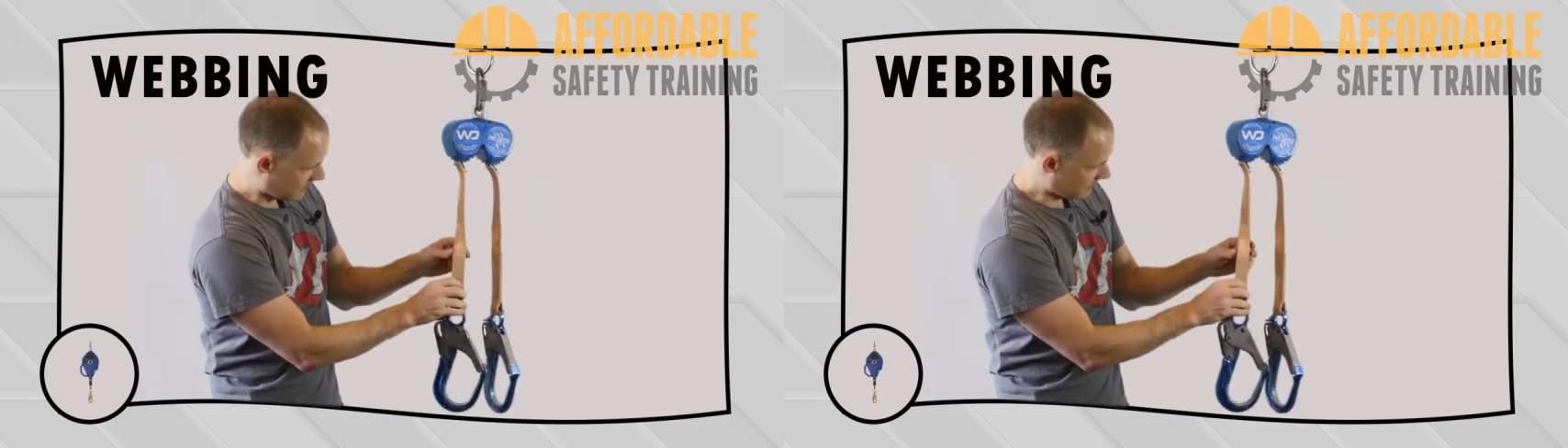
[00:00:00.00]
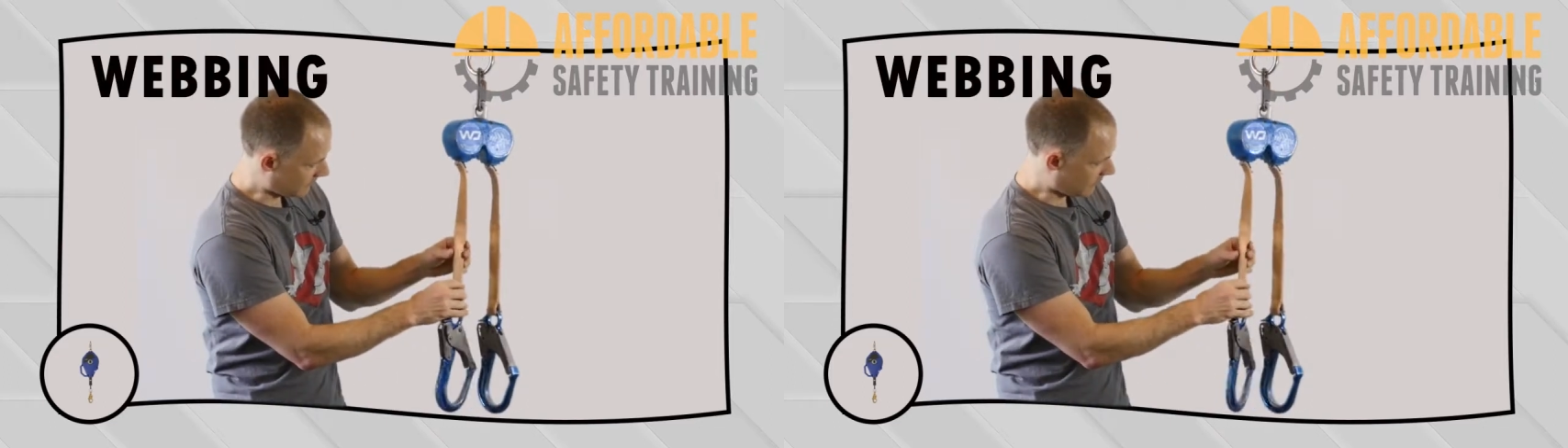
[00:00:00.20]

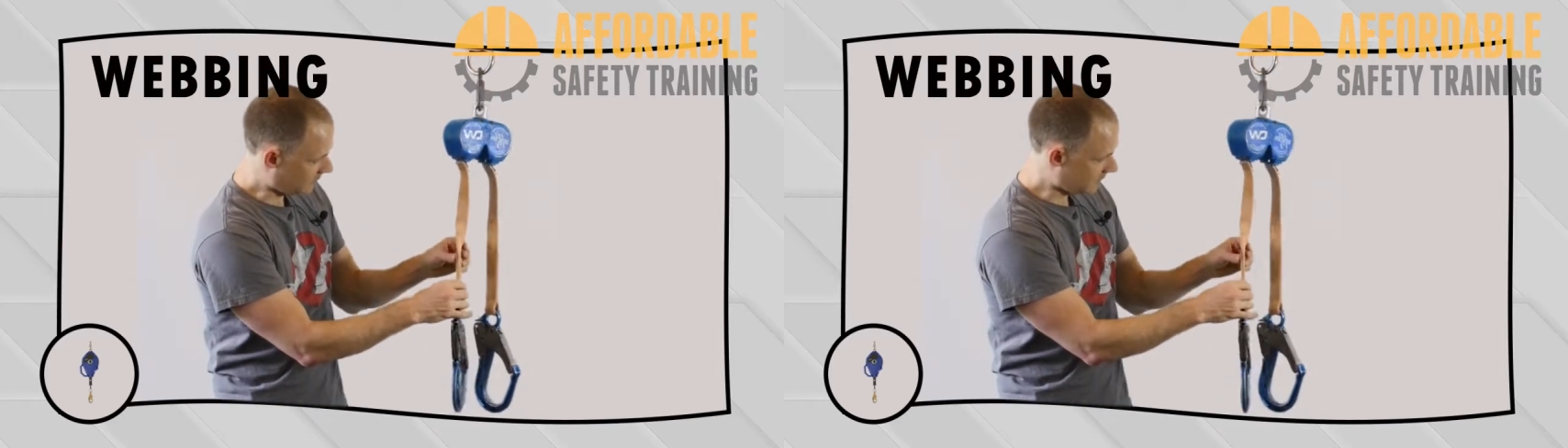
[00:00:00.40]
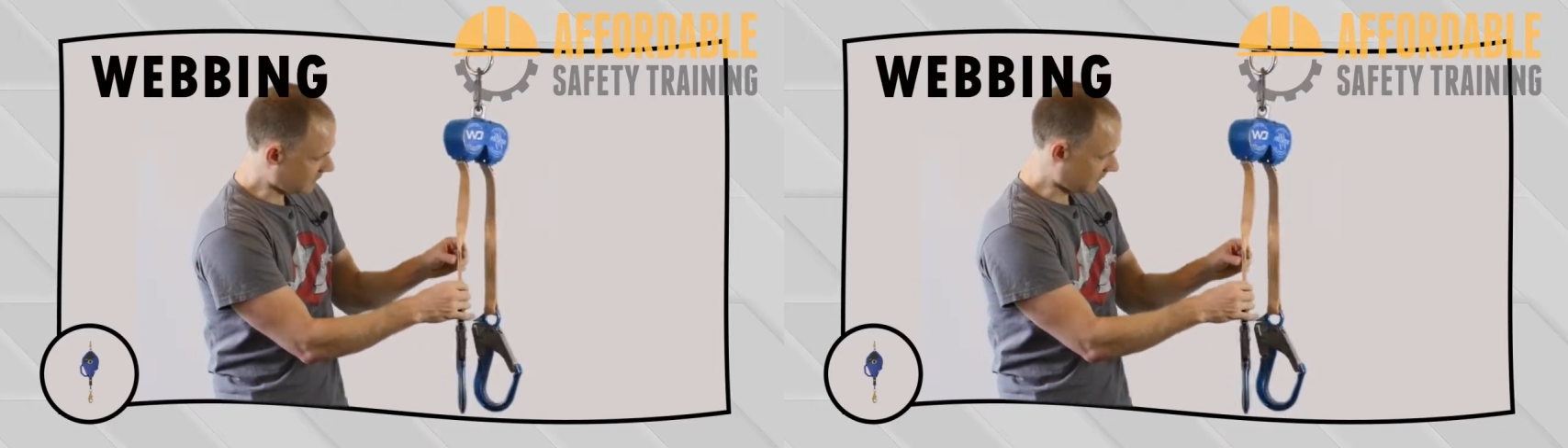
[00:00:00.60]
it's
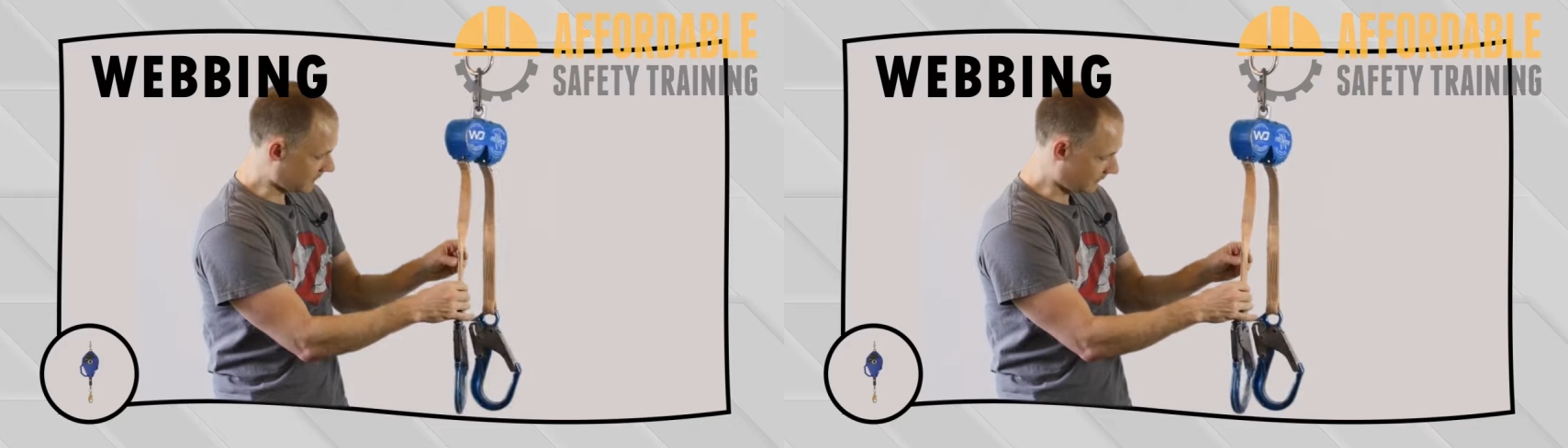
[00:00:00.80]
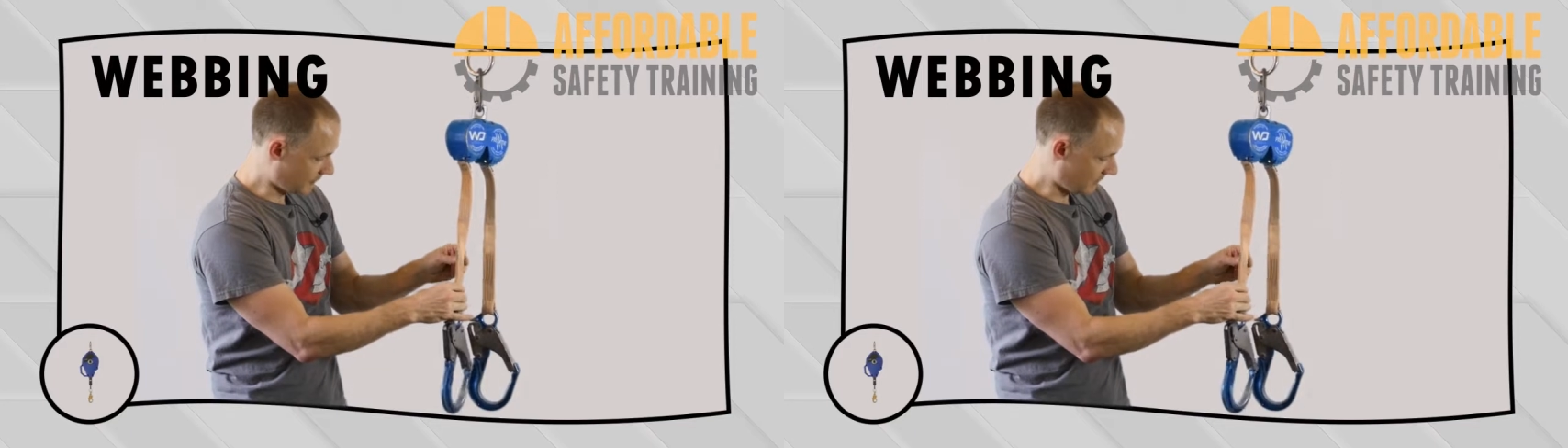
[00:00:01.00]
old,
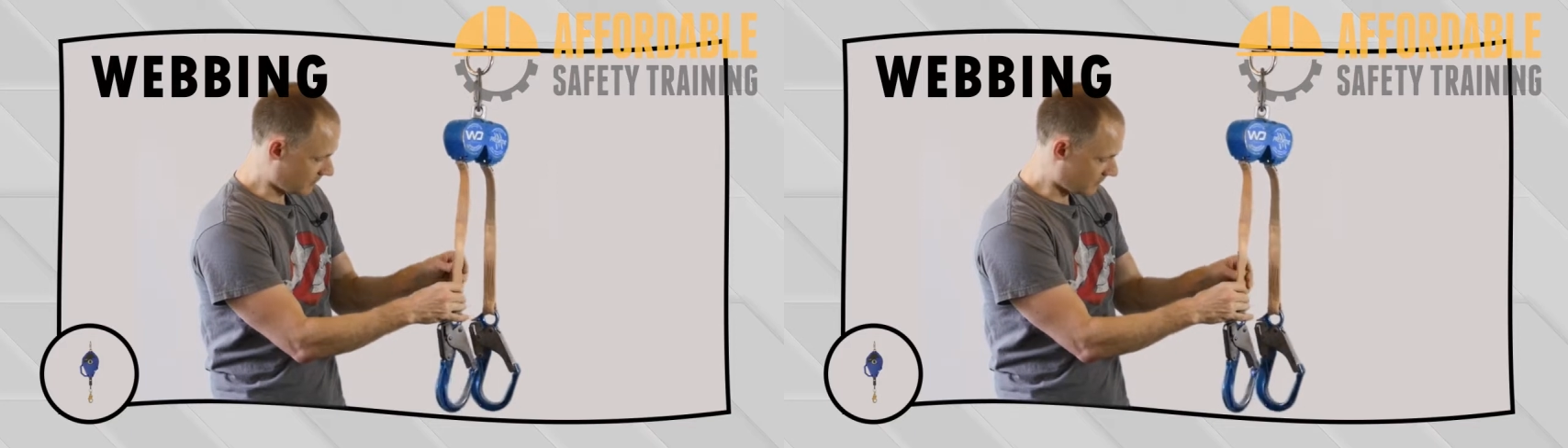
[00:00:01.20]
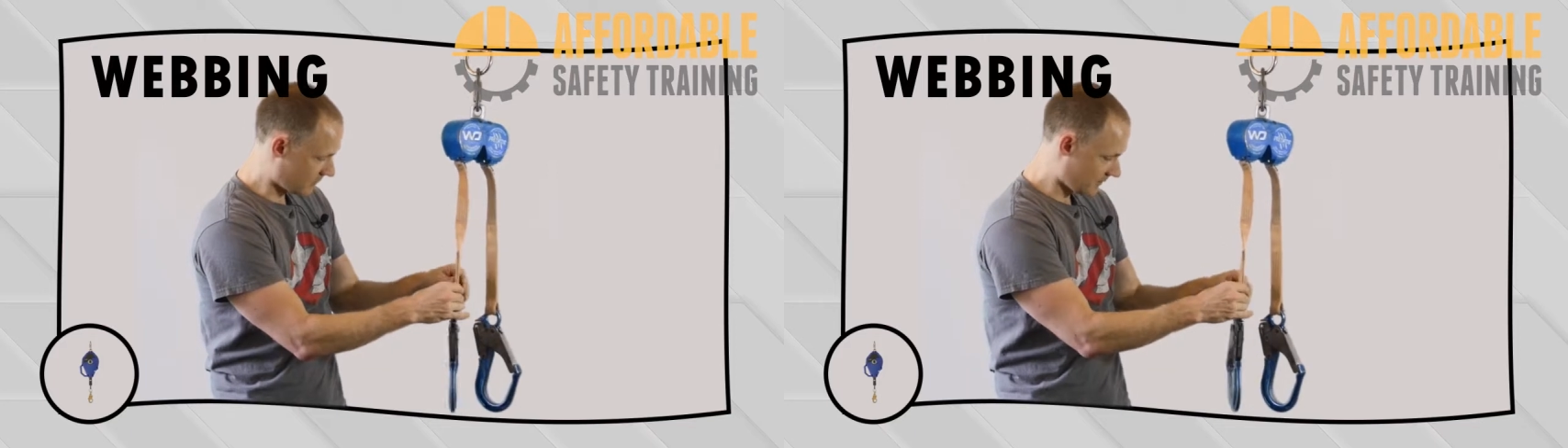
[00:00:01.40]
it's a little bit
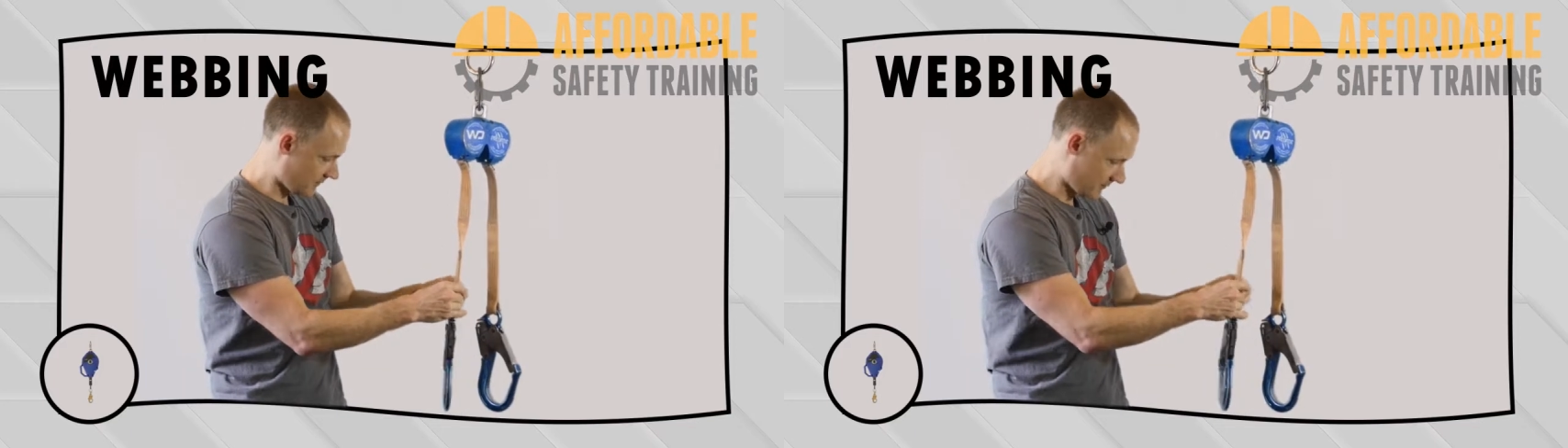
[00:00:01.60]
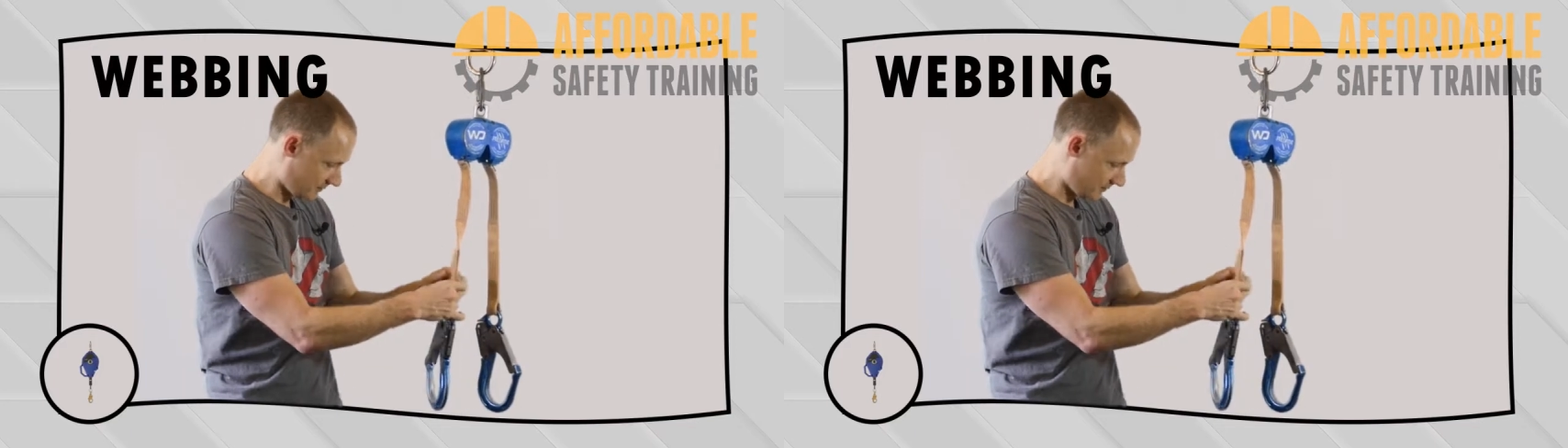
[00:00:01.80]
worn, there's